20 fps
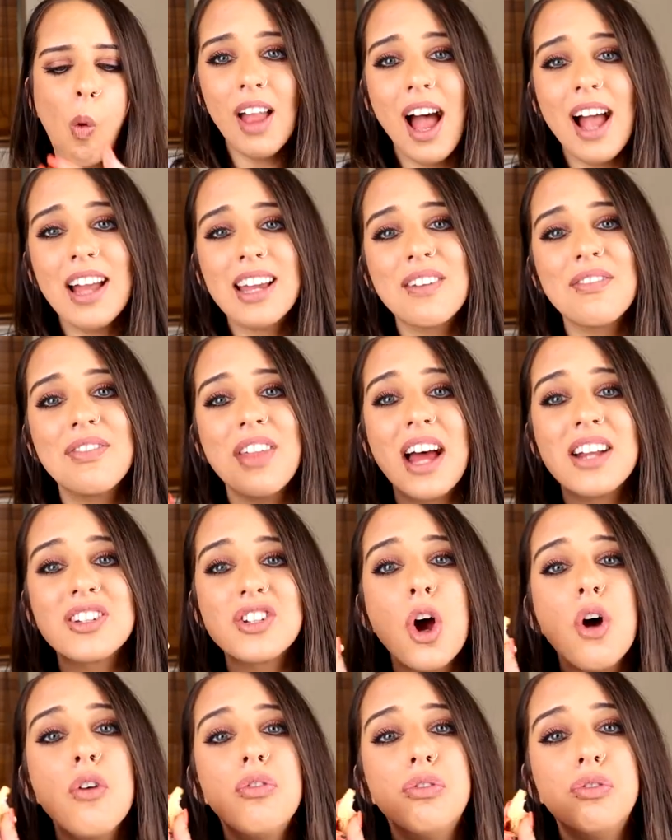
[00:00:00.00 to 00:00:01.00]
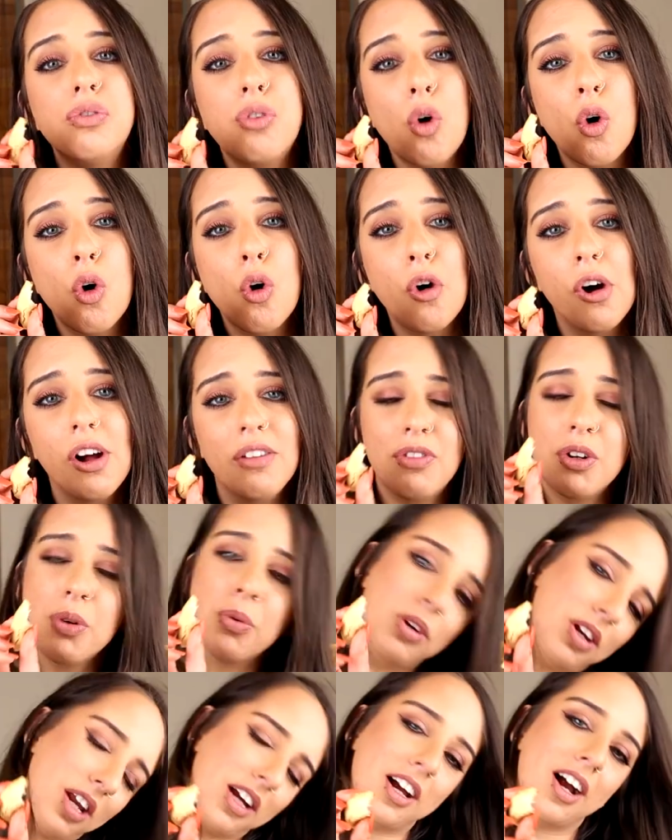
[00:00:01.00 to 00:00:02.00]
I give that a 4. If you
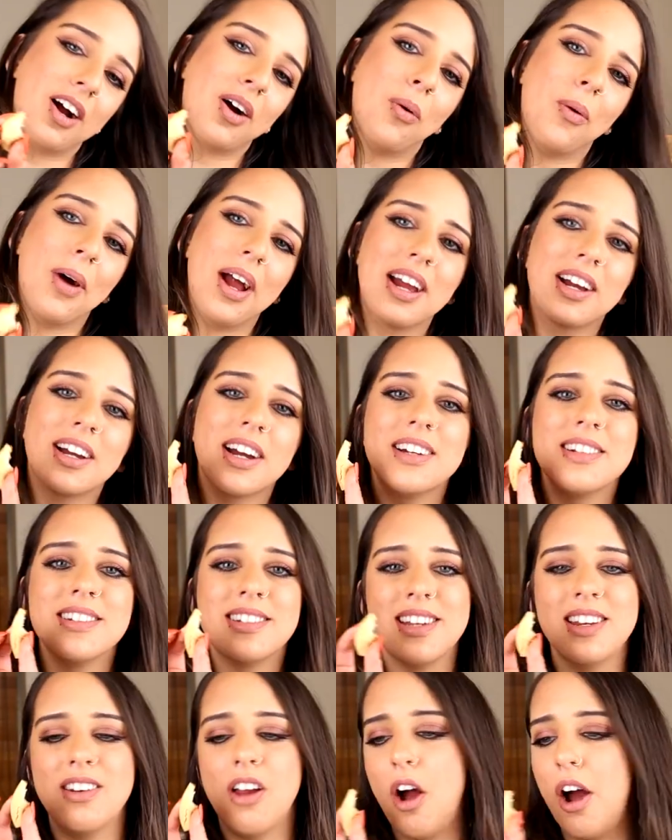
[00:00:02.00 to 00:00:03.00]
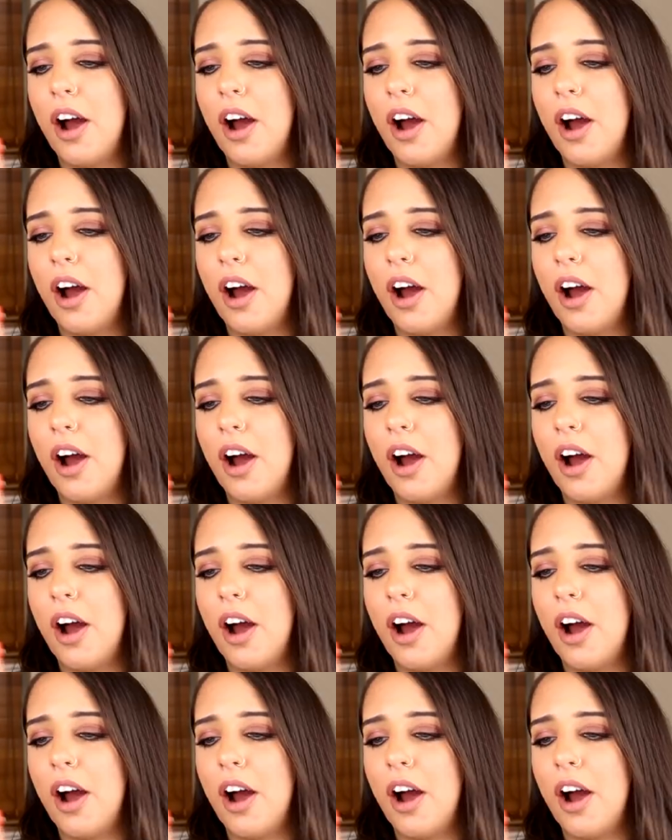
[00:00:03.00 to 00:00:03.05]
want like a quick dinner,